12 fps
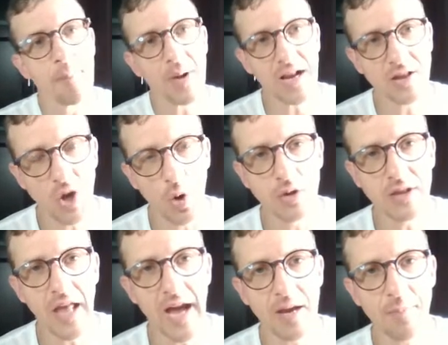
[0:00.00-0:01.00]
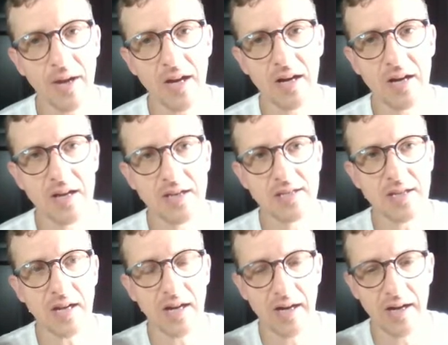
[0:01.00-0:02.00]
but I don't like
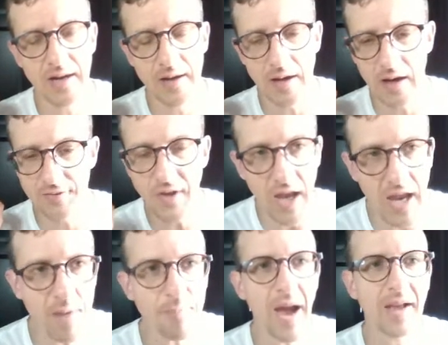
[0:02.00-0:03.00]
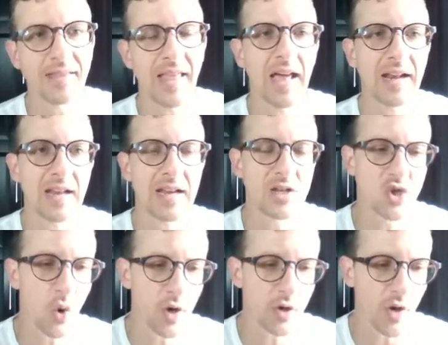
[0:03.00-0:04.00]
because of the impact that is
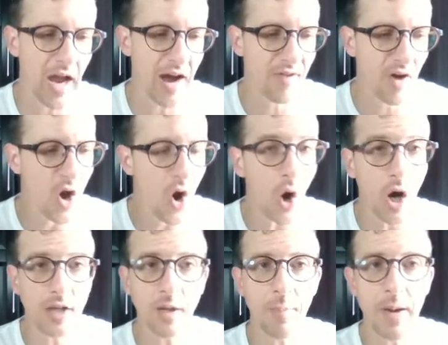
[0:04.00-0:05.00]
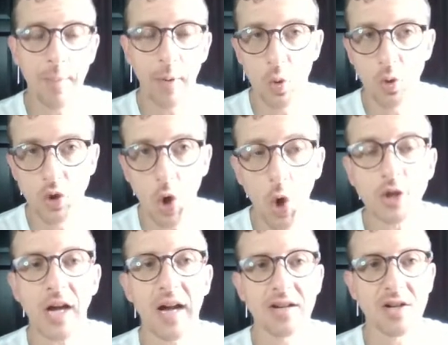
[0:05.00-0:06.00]
going to have on the people who
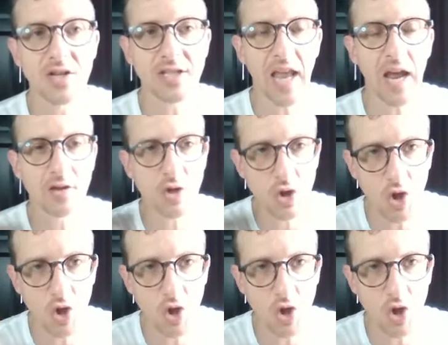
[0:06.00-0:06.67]
don't understand,